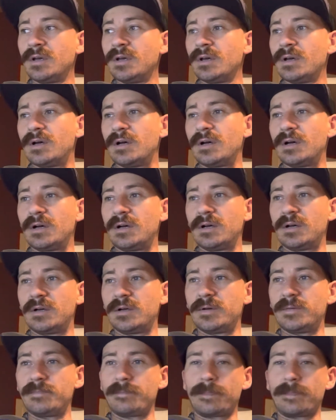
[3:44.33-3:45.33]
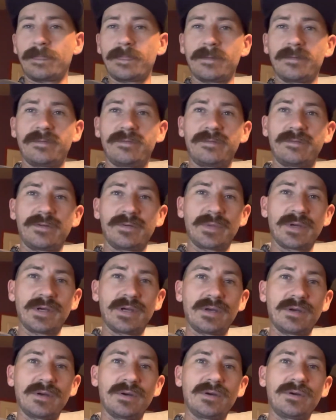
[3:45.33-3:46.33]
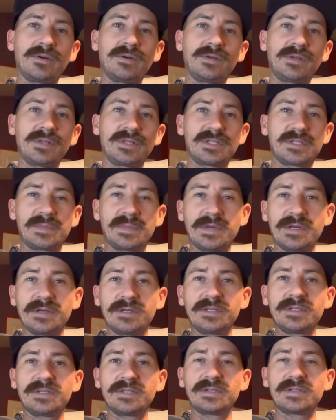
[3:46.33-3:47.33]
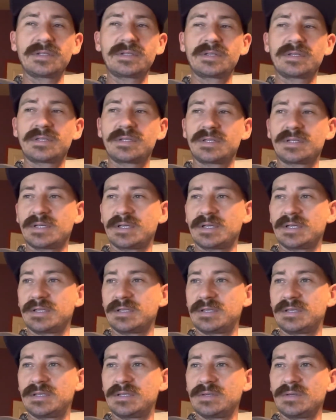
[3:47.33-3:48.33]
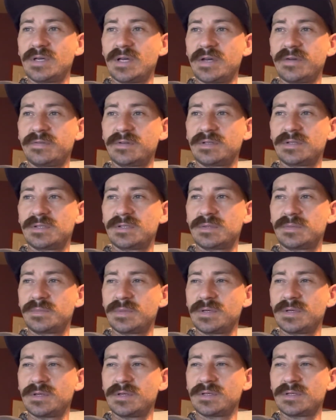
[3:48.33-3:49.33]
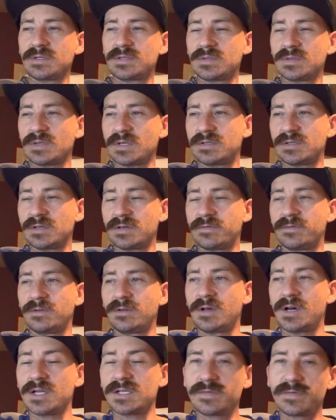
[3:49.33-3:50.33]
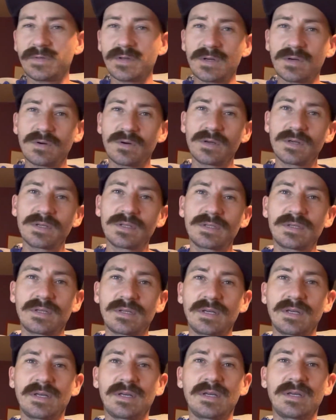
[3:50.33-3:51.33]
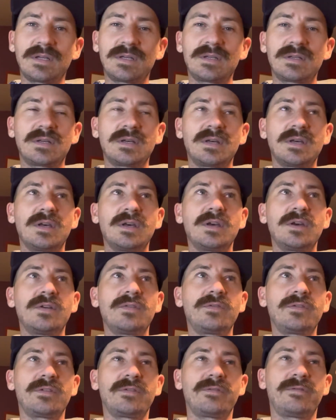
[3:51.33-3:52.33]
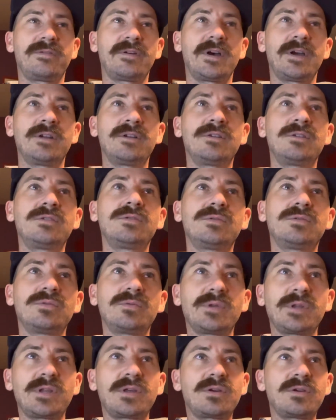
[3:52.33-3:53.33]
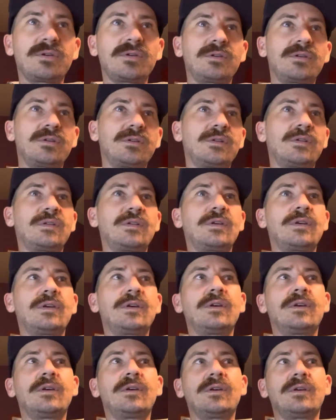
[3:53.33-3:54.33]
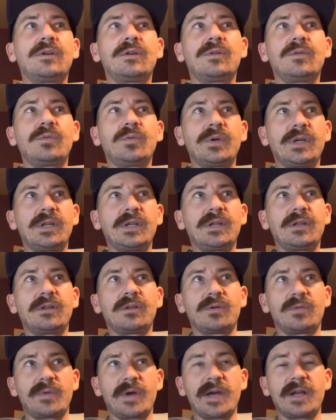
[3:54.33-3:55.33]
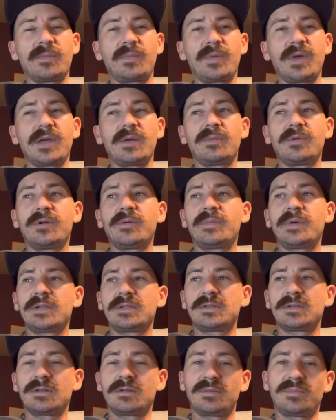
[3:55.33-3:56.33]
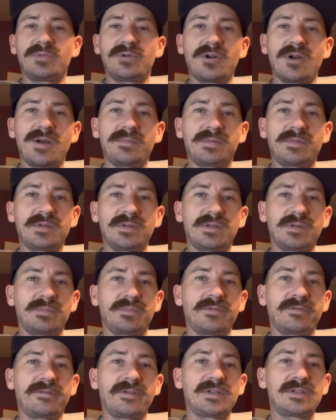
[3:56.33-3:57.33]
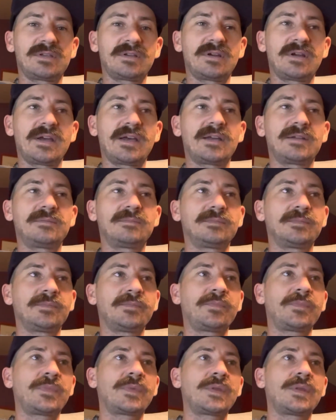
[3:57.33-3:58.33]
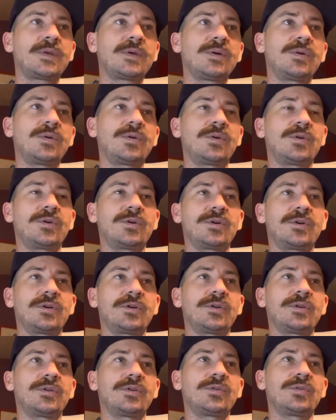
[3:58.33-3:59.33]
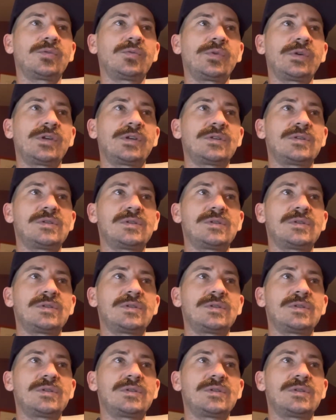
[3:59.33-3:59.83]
For my own experience, I do have experience. I took a philosophy course, and for the final, we could either write a paper based on a prompt that the professor had, or we could